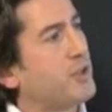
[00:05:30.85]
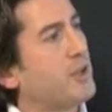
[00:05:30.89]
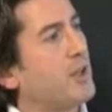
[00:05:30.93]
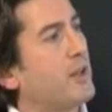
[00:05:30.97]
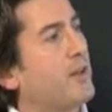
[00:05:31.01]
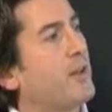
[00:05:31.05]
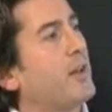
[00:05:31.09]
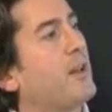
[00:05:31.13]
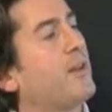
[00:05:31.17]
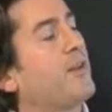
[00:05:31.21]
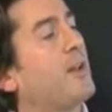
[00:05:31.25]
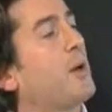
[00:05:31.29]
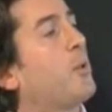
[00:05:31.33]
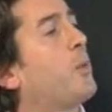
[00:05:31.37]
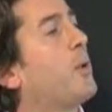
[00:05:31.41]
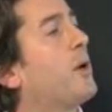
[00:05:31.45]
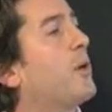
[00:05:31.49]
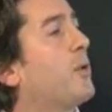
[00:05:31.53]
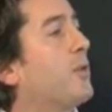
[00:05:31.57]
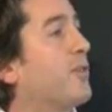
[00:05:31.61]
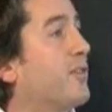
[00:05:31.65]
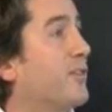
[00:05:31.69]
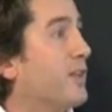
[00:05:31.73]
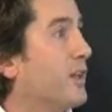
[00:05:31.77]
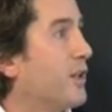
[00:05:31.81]
You know, they're
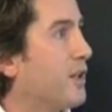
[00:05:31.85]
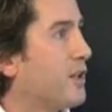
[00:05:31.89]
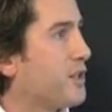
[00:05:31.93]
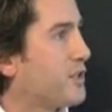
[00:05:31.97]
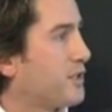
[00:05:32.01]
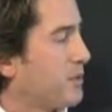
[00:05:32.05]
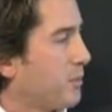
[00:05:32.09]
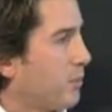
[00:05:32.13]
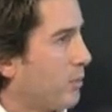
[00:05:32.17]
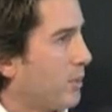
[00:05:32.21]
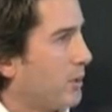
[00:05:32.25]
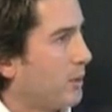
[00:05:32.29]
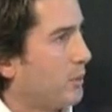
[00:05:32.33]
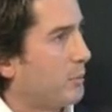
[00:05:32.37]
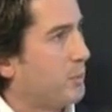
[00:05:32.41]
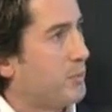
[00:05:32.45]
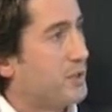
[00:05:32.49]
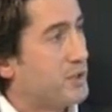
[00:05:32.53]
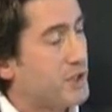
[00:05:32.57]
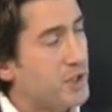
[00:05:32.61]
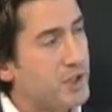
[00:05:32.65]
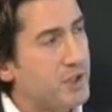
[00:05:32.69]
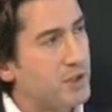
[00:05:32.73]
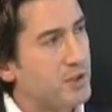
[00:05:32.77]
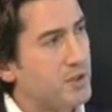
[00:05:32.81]
well versed and well
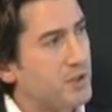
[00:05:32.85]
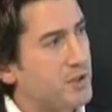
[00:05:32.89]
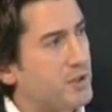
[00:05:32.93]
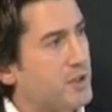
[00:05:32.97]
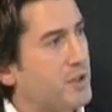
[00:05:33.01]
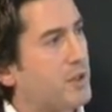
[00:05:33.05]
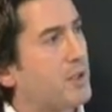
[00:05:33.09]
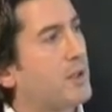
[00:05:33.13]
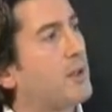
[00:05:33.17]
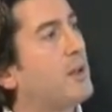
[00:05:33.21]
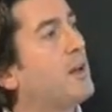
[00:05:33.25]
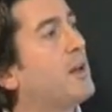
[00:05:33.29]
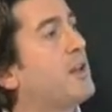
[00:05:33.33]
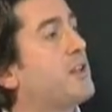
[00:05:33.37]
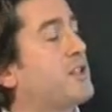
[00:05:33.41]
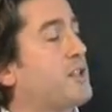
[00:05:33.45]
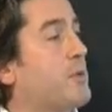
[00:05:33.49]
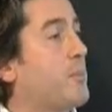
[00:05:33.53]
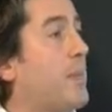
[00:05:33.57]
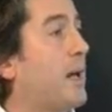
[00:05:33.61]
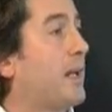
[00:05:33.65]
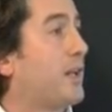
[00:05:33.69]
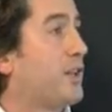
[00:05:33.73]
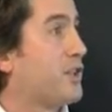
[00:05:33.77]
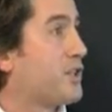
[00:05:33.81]
positioned to
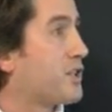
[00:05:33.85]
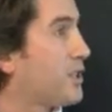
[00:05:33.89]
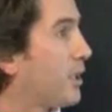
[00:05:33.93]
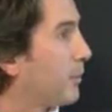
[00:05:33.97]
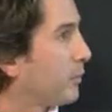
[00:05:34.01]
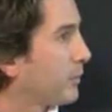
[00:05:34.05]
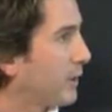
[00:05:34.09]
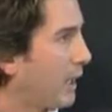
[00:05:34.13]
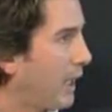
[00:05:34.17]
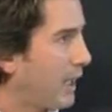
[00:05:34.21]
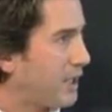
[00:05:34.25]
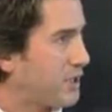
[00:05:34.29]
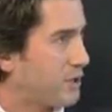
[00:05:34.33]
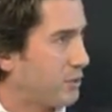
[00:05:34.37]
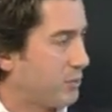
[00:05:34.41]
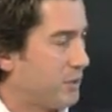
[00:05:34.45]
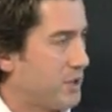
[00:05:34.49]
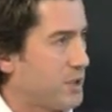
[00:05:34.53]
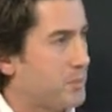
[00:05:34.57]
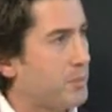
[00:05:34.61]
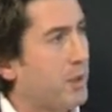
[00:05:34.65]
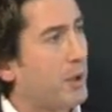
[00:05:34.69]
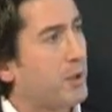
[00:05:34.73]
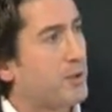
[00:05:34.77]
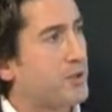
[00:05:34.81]
manage some
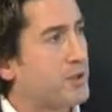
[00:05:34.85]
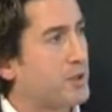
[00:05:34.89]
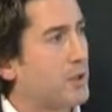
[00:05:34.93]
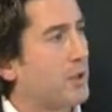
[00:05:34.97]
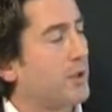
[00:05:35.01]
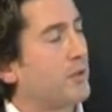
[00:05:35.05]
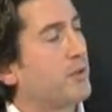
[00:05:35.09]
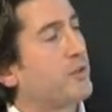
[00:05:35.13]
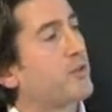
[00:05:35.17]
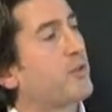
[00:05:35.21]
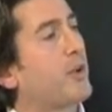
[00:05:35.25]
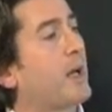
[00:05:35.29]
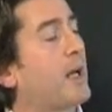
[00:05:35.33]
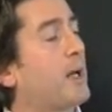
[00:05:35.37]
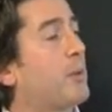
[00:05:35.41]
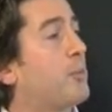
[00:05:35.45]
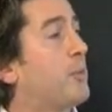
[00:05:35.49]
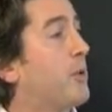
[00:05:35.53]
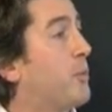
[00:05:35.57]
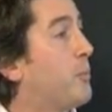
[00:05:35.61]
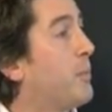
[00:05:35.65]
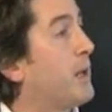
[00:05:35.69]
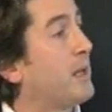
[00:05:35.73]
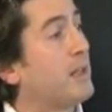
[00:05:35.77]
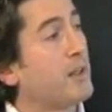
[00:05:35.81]
categories post-contract,
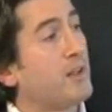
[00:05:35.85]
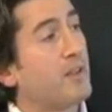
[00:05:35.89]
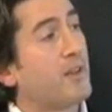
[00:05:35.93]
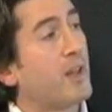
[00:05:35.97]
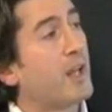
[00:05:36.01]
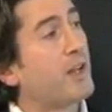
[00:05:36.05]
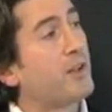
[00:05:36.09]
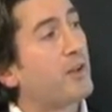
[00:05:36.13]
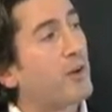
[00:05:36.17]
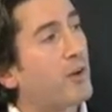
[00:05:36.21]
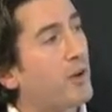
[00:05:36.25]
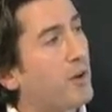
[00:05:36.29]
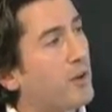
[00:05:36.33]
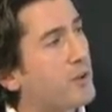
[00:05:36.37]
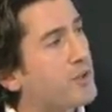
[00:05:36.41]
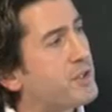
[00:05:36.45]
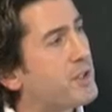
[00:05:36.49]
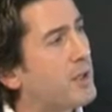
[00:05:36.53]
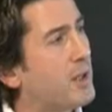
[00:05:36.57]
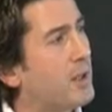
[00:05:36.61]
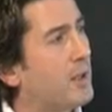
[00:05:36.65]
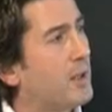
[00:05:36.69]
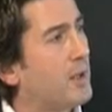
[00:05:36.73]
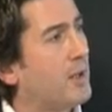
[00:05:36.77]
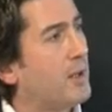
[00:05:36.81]
but many they're not.
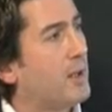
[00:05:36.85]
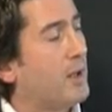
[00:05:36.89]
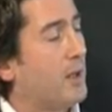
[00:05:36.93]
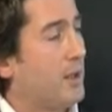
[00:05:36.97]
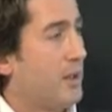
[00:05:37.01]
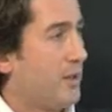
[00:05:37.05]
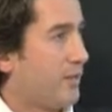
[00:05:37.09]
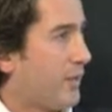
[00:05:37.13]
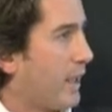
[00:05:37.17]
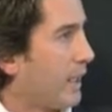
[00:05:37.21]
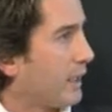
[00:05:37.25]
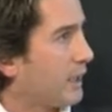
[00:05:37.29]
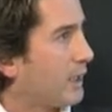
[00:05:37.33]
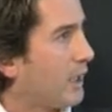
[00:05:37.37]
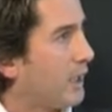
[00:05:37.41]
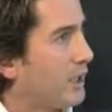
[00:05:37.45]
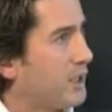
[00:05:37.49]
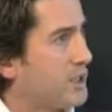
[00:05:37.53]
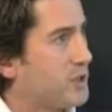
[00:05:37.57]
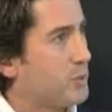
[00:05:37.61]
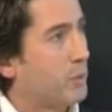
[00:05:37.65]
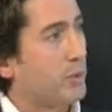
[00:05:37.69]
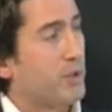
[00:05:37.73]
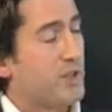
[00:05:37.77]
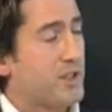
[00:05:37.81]
In that
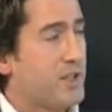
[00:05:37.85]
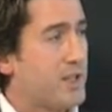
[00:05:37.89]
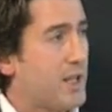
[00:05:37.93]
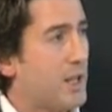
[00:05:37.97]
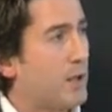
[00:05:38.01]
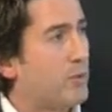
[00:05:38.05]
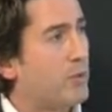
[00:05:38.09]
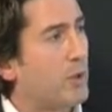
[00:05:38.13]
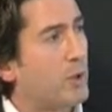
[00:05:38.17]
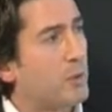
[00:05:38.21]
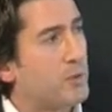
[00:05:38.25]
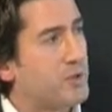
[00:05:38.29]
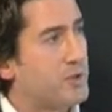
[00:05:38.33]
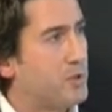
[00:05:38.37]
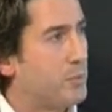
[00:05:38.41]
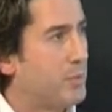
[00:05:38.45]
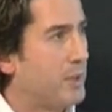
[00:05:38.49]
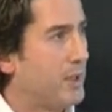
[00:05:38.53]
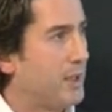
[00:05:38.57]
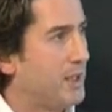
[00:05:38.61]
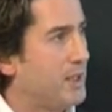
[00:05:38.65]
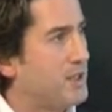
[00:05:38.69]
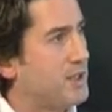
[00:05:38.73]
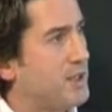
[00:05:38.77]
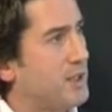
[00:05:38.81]
case, what is their role to
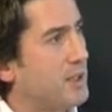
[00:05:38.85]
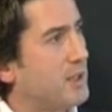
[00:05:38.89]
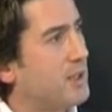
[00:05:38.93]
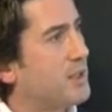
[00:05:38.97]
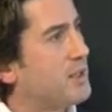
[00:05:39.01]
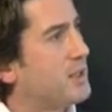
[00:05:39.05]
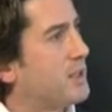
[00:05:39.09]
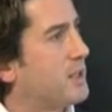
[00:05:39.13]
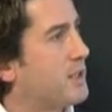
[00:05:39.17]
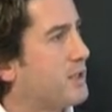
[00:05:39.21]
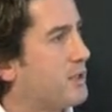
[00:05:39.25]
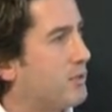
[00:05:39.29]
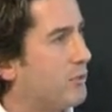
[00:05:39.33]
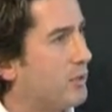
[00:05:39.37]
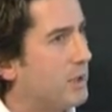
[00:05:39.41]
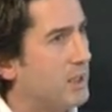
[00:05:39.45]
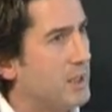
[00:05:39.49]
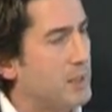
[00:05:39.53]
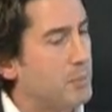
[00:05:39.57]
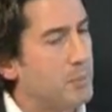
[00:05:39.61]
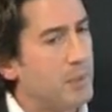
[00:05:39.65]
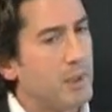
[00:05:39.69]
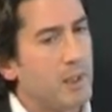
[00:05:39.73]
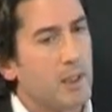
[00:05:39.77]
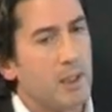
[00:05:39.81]
be? Is it to
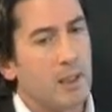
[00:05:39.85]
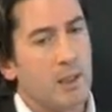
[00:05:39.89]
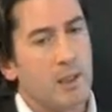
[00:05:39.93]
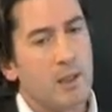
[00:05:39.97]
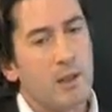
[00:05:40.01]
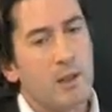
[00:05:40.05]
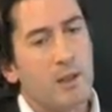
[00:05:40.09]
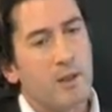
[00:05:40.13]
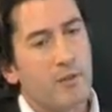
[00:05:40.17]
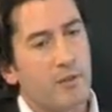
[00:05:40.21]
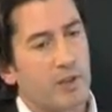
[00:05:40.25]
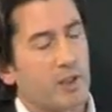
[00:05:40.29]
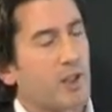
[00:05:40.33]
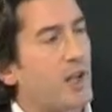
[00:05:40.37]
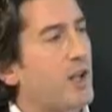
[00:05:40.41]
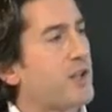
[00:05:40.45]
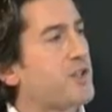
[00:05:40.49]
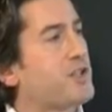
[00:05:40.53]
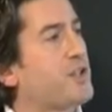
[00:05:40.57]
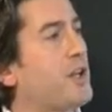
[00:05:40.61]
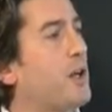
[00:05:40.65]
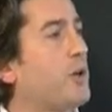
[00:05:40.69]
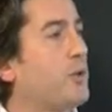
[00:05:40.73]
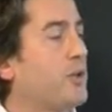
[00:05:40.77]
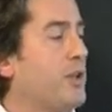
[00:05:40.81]
really be the
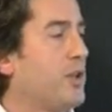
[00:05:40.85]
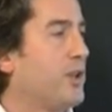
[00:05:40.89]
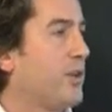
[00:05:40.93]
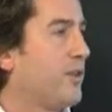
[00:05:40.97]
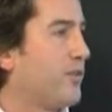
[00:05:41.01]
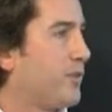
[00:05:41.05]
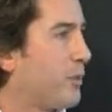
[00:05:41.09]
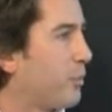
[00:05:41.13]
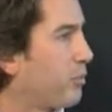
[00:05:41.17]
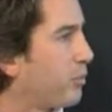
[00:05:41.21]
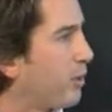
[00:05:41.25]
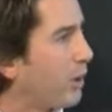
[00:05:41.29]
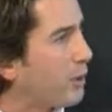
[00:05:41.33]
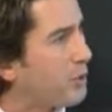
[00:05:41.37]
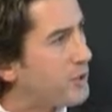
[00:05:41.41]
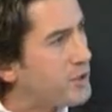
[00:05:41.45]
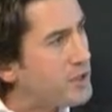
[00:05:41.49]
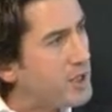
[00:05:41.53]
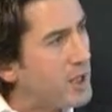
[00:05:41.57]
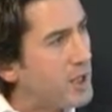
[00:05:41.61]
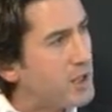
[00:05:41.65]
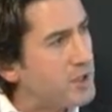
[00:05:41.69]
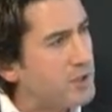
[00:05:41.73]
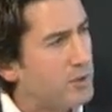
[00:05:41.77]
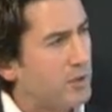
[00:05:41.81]
custodian of the
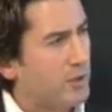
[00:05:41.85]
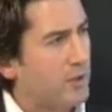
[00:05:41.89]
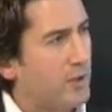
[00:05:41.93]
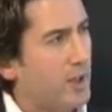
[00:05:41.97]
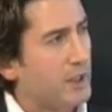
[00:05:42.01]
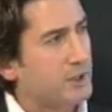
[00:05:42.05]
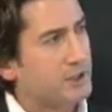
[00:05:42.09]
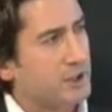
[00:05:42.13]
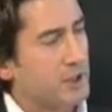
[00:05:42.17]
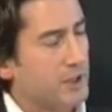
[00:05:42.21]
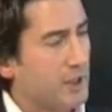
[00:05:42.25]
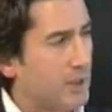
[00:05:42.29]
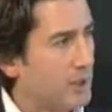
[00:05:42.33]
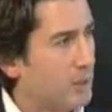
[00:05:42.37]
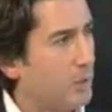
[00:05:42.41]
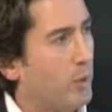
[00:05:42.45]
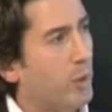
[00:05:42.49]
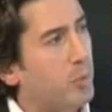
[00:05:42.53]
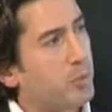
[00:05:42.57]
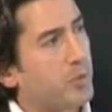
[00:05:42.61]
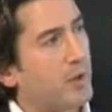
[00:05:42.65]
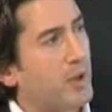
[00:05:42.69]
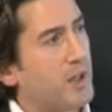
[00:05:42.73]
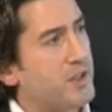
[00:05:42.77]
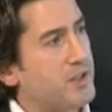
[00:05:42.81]
process, or they're actually going to
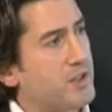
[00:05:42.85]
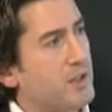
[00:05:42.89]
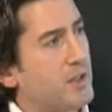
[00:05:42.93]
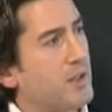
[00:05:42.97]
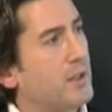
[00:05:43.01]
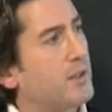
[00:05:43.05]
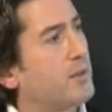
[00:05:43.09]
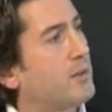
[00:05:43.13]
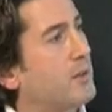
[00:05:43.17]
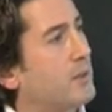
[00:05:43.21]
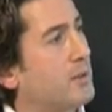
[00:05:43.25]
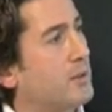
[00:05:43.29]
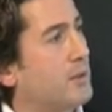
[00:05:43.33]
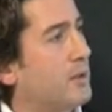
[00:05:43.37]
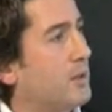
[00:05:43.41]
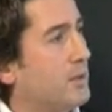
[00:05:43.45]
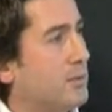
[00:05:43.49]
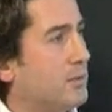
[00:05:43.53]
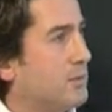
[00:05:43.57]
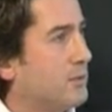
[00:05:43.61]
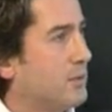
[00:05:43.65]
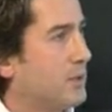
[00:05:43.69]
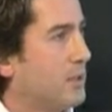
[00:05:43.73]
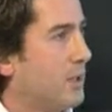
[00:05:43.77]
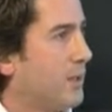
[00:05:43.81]
operate it
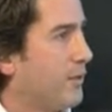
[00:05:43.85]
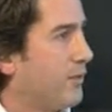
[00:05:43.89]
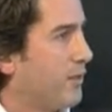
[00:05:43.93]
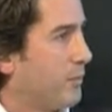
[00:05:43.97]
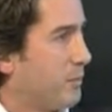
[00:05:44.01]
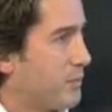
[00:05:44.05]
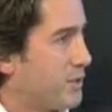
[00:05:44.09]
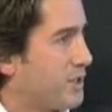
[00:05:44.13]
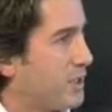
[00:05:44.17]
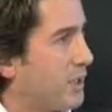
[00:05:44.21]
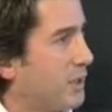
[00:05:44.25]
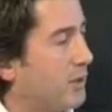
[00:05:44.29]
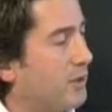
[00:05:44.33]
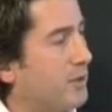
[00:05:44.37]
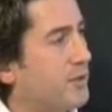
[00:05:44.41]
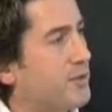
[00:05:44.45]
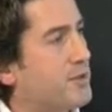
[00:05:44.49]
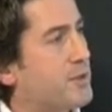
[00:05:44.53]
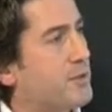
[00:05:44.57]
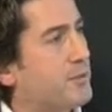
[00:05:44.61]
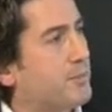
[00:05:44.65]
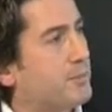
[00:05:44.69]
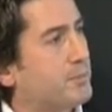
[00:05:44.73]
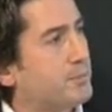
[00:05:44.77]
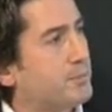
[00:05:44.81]
in themselves?